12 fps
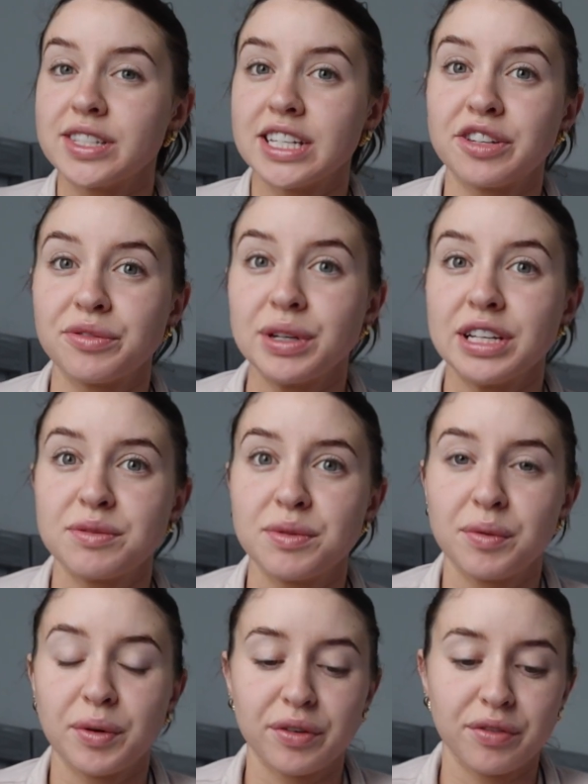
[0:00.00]
of scenery as we
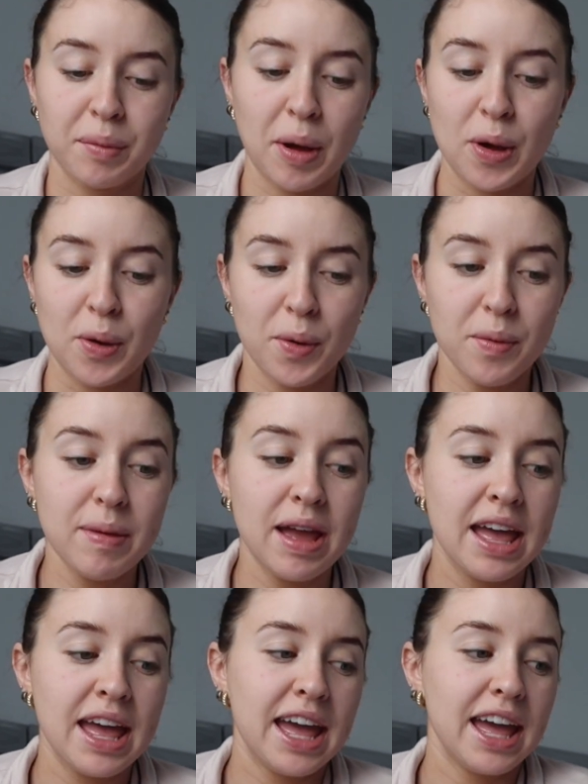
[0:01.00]
work from home,
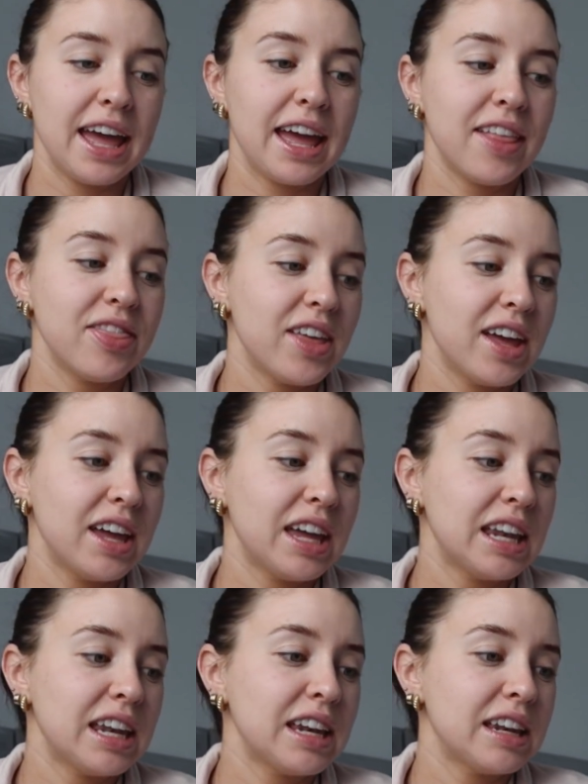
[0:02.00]
and
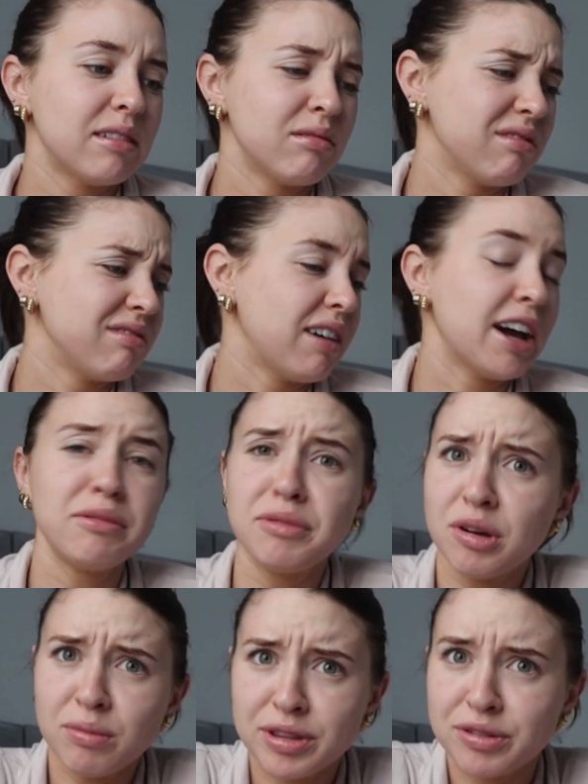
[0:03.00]
then I don't
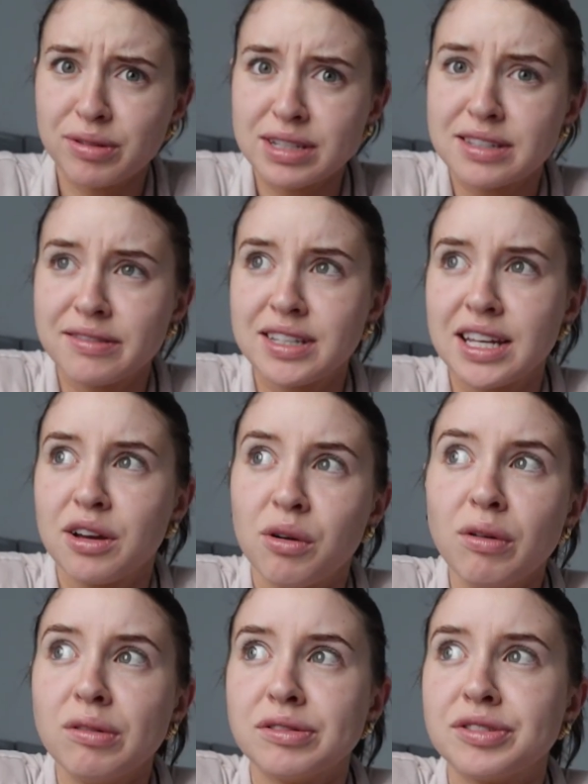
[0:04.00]
know what the rest of the day
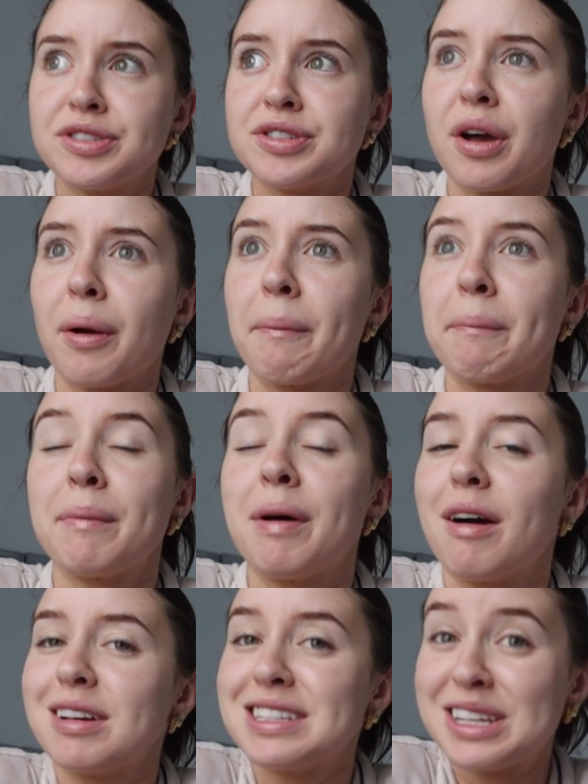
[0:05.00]
holds, so
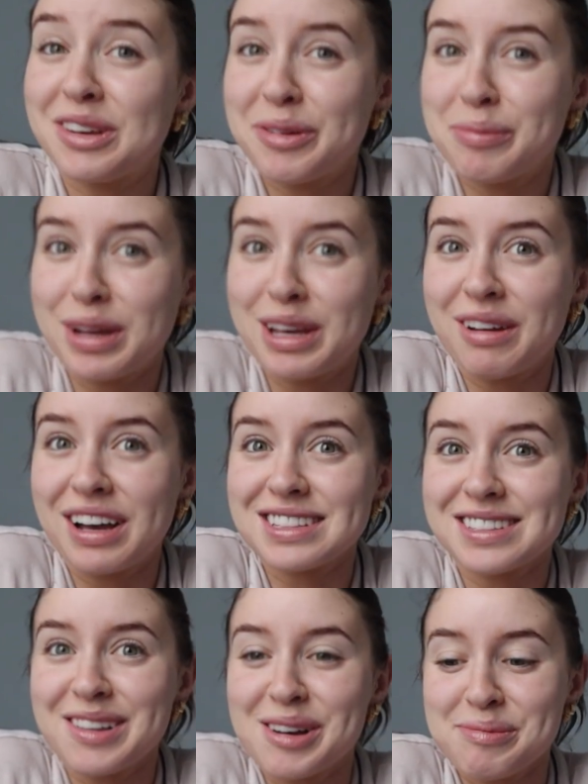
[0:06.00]
I'll continue to bring you
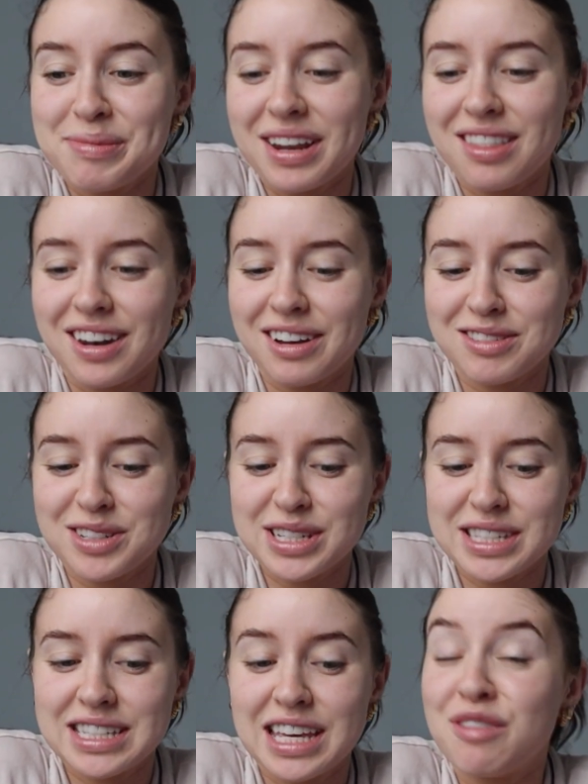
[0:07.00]
guys along, but I thought I would
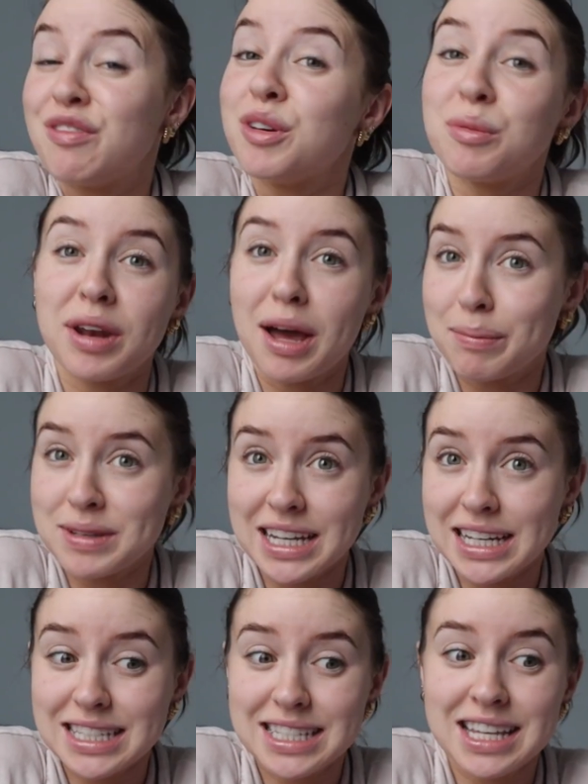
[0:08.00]
just give you an
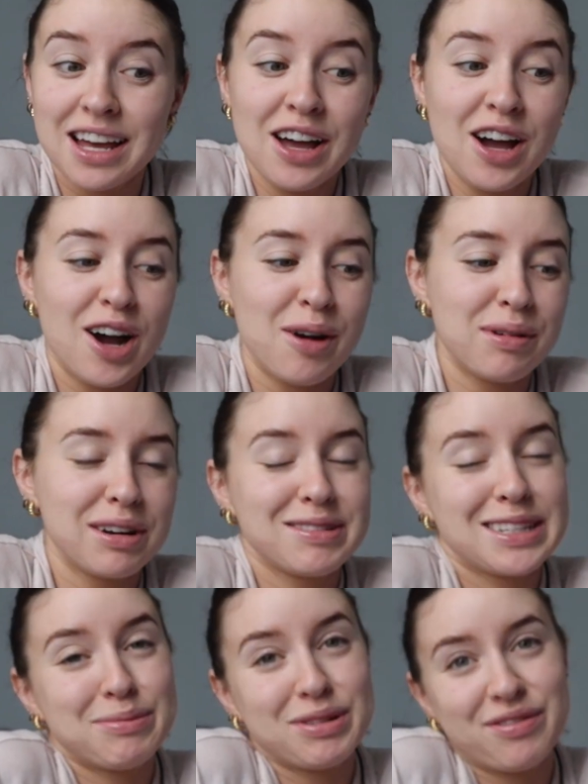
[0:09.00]
update on what I
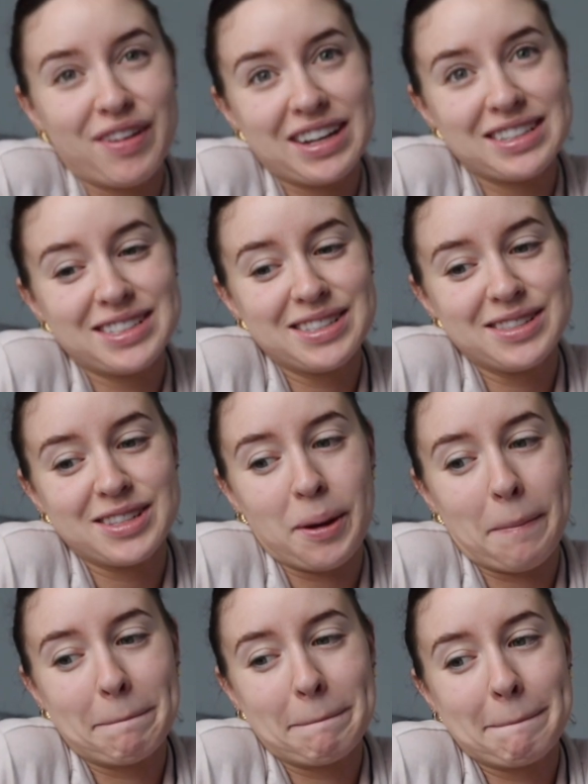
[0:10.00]
was able to find. So
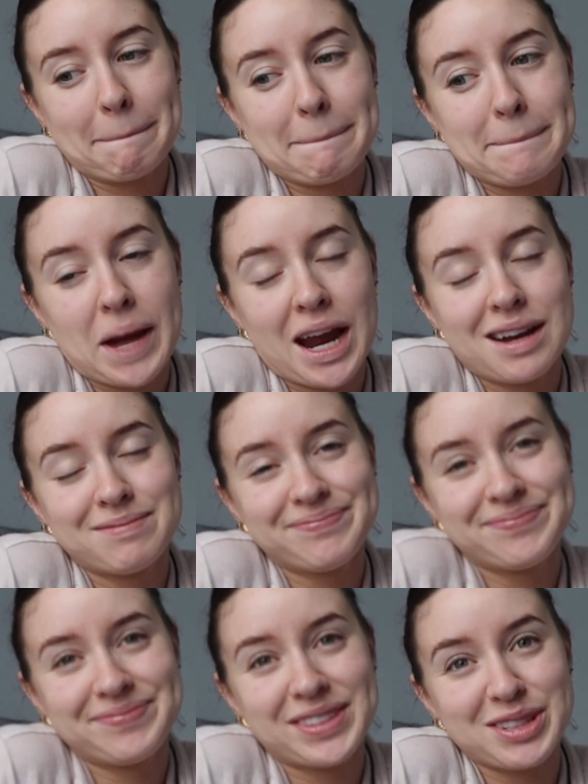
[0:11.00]

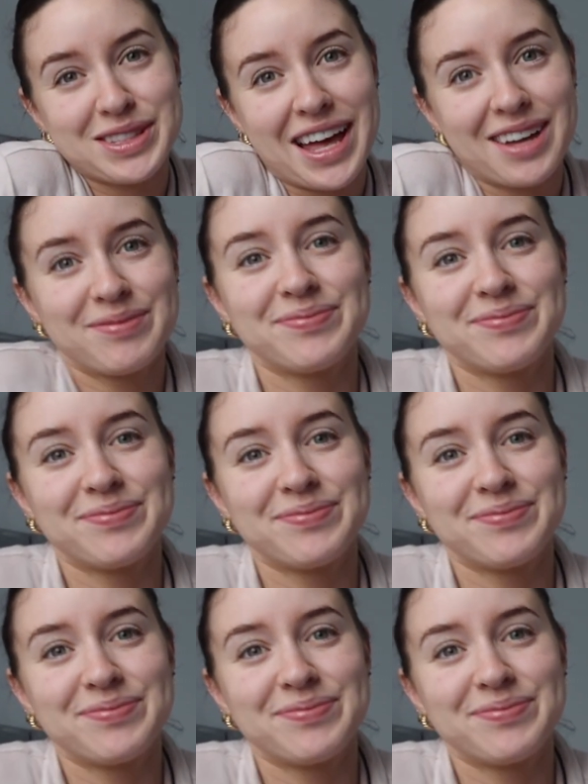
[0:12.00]
there's that.